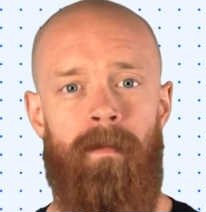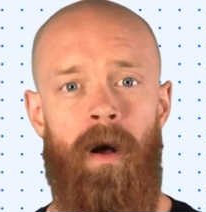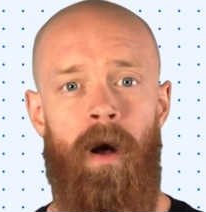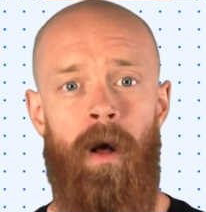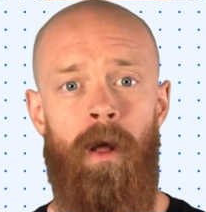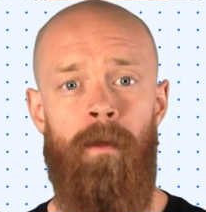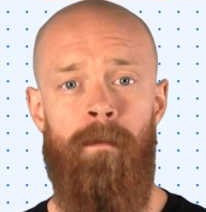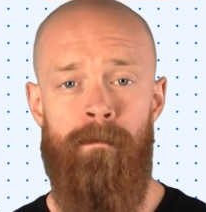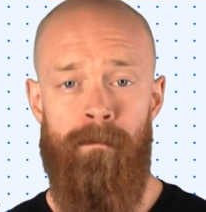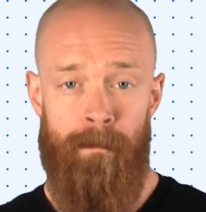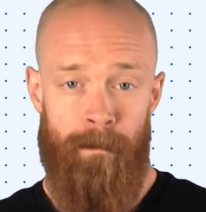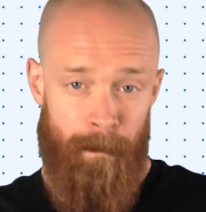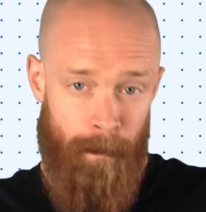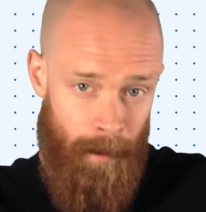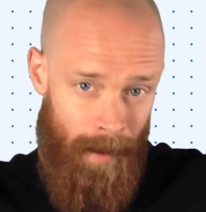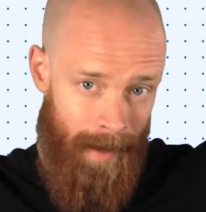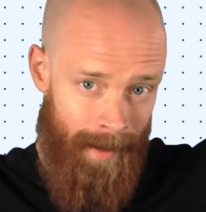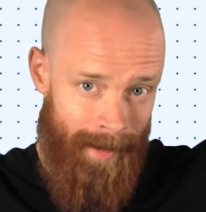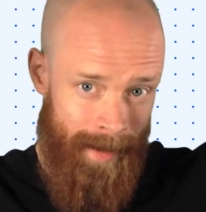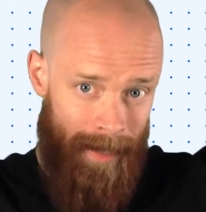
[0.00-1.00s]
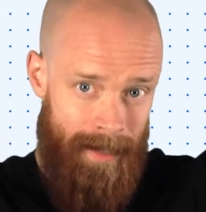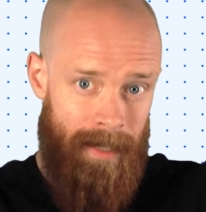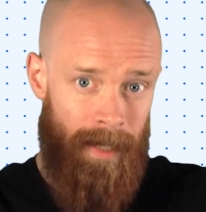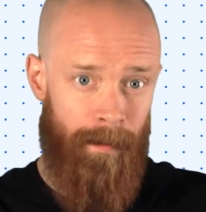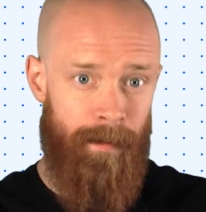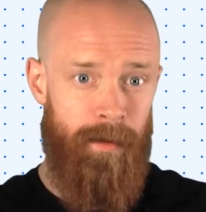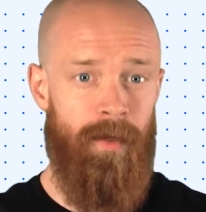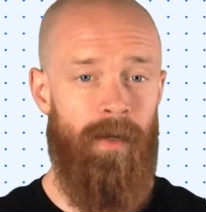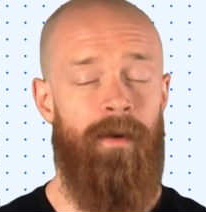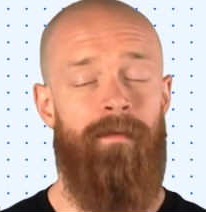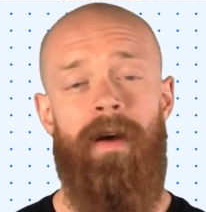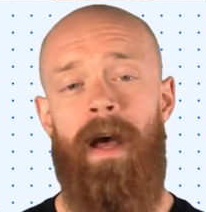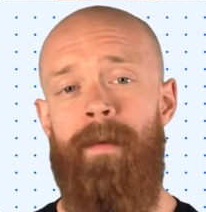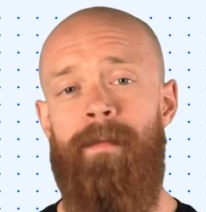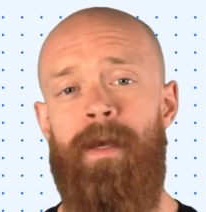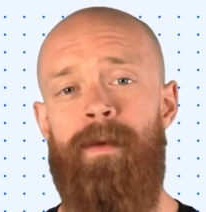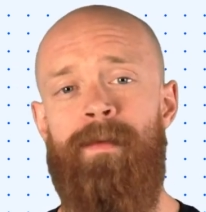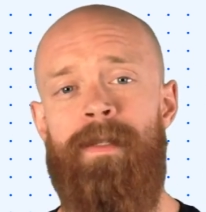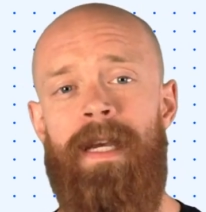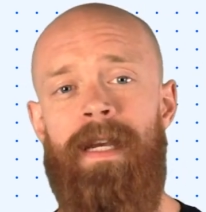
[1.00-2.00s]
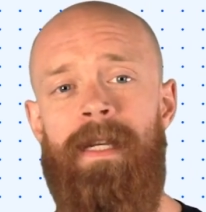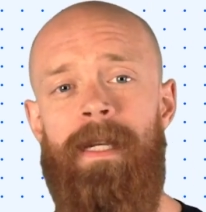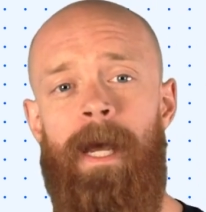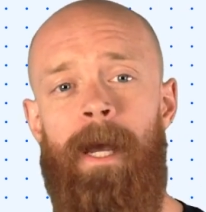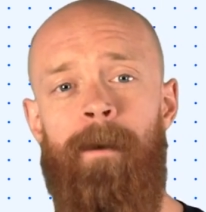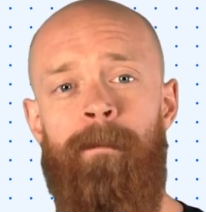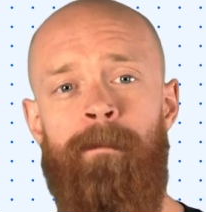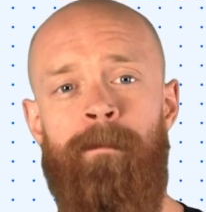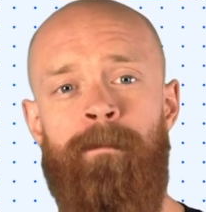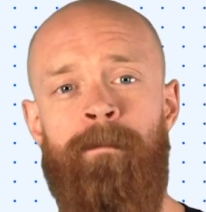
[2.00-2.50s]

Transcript: all on this episode of IBM Tech Now.